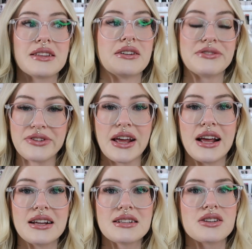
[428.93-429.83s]
hit the
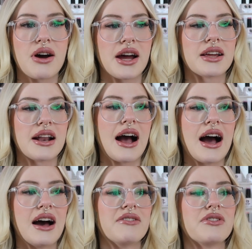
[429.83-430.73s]
fan, so I could
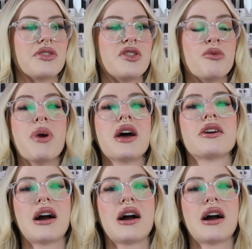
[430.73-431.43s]
have the better